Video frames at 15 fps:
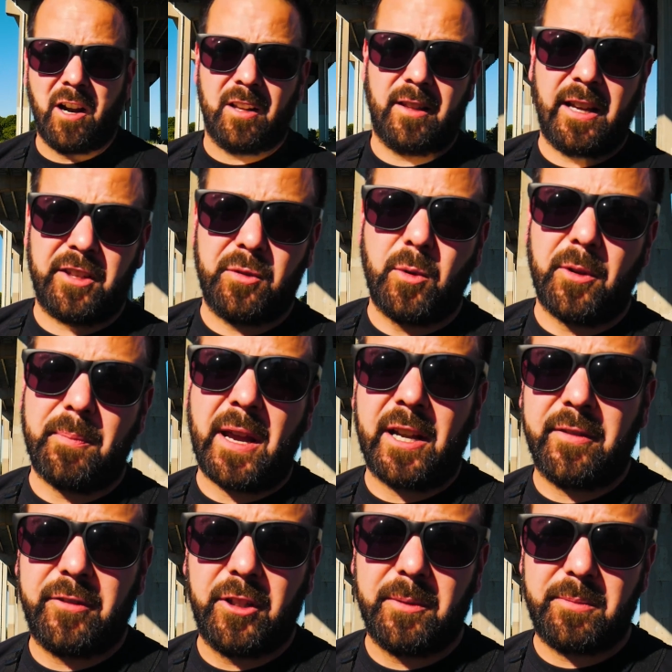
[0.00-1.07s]
right, last one,
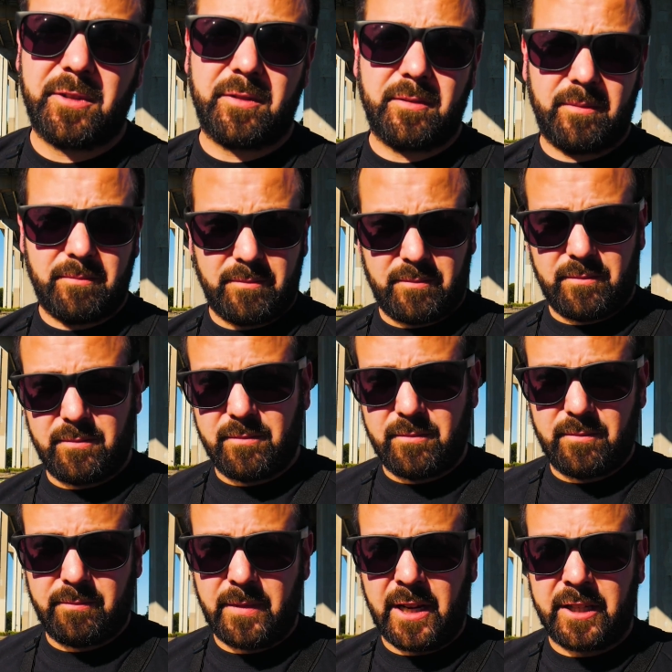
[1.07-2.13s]
Matty flips,
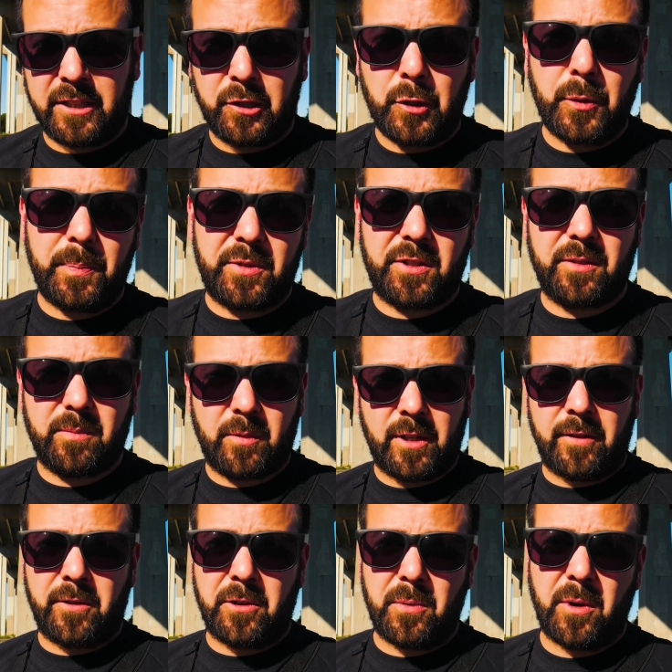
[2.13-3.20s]
Matty loops,
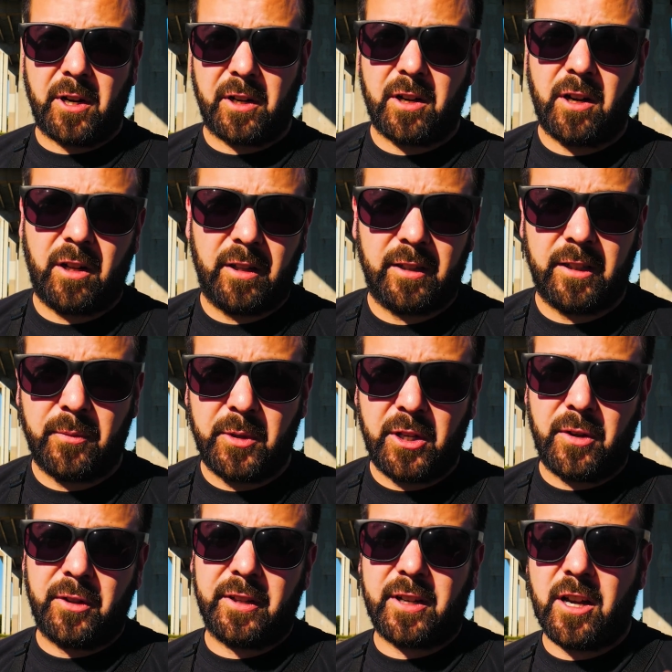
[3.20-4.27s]
whatever you want to call it. Let me
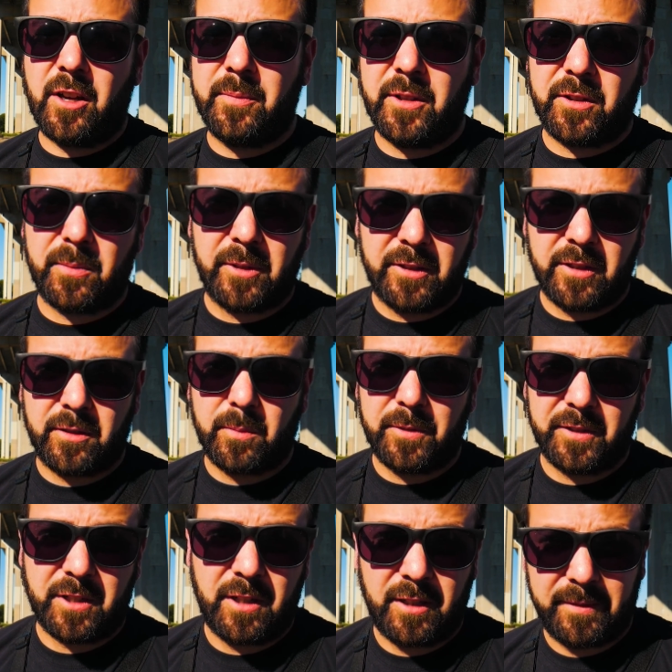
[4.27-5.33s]
know in the comments what this
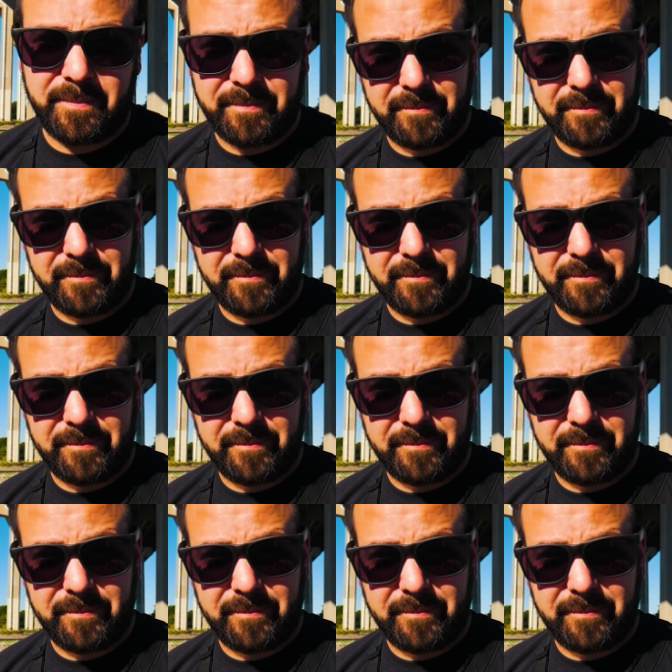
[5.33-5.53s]
one's called.